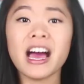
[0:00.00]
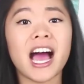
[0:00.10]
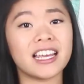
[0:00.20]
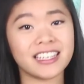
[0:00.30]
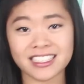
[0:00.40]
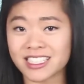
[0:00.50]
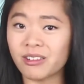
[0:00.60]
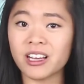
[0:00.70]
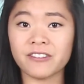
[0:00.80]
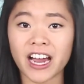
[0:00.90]
I think it's
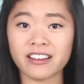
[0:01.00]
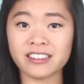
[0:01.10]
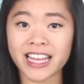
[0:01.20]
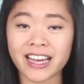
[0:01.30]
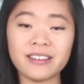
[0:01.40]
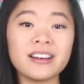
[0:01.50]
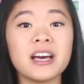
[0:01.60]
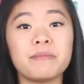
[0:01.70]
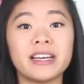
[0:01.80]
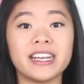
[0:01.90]
going viral now,
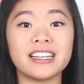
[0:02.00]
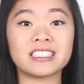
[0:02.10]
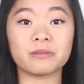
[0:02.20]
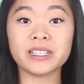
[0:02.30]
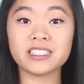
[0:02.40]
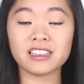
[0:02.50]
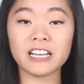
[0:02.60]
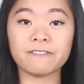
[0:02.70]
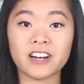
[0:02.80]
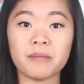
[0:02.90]
but it is
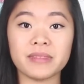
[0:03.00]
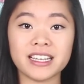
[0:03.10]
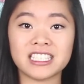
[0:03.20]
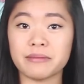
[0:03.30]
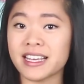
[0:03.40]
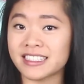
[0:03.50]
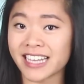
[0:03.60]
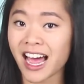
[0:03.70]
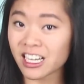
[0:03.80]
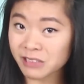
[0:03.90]
originally from the Domestic
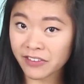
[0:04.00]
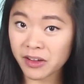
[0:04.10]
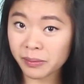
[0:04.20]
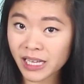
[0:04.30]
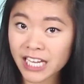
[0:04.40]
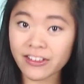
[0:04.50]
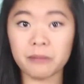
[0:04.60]
Housewife, I believe.